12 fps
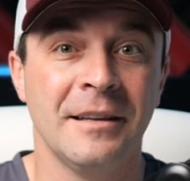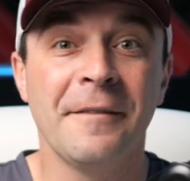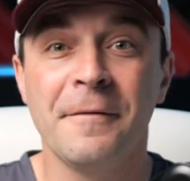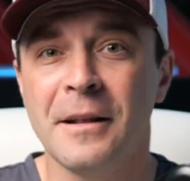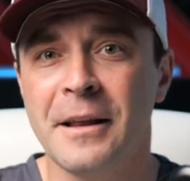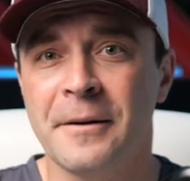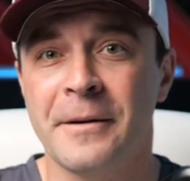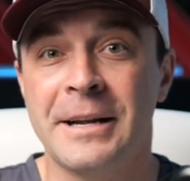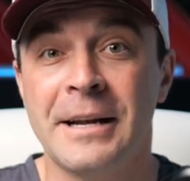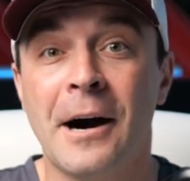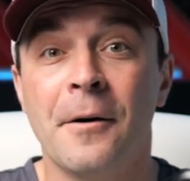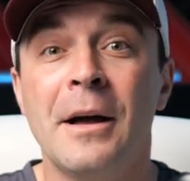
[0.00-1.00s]
I feel like
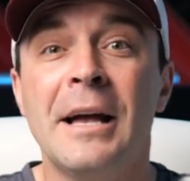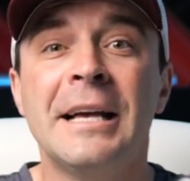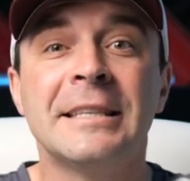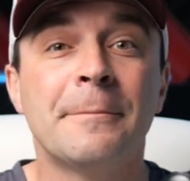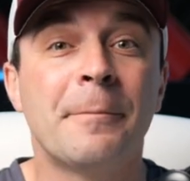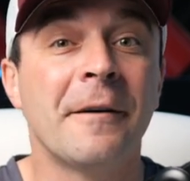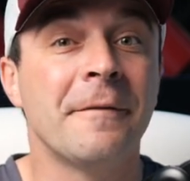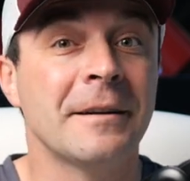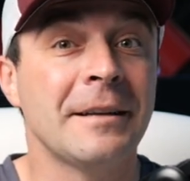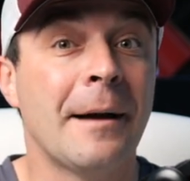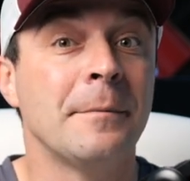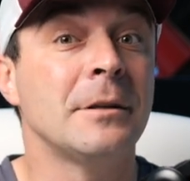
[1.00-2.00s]
right now is a
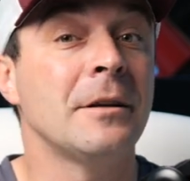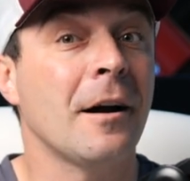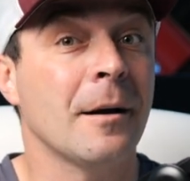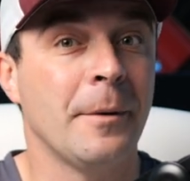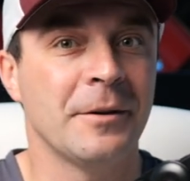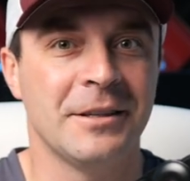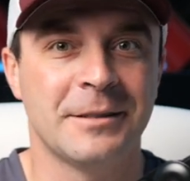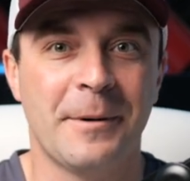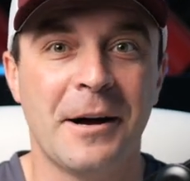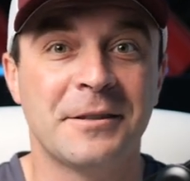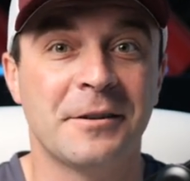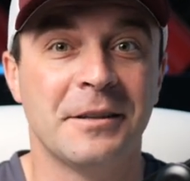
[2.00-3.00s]
perfect time to talk about the
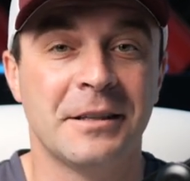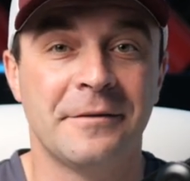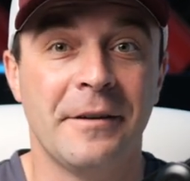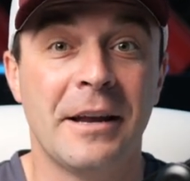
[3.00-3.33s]
sponsor of this